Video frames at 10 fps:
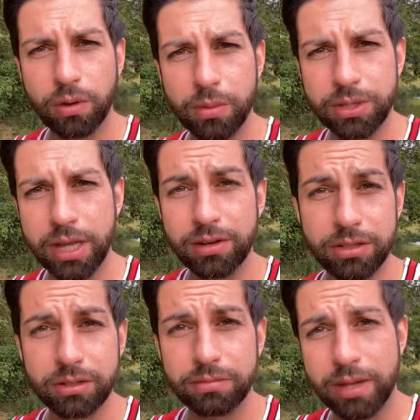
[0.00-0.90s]
I was there
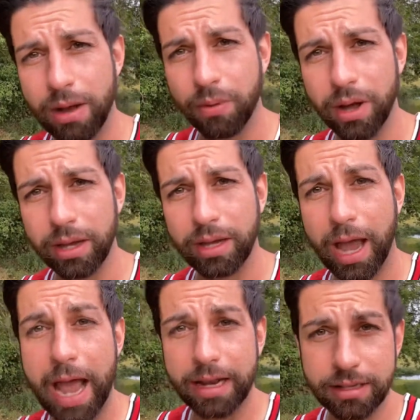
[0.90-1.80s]
to network
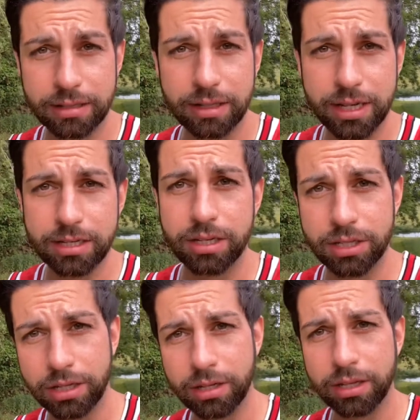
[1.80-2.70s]
and listen
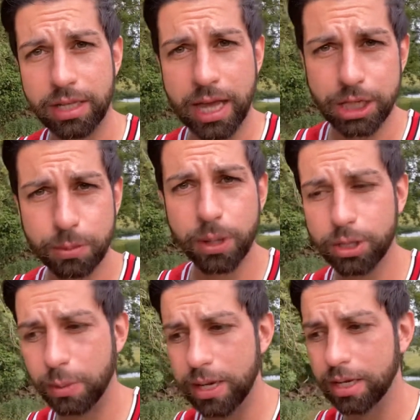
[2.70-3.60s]
to the expert
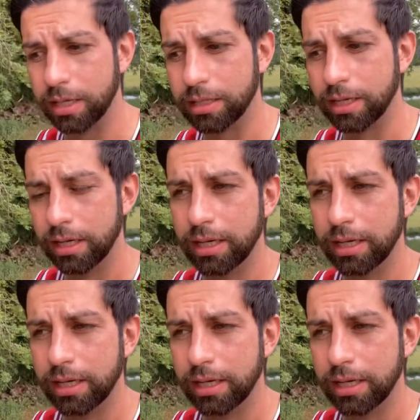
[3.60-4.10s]
speakers.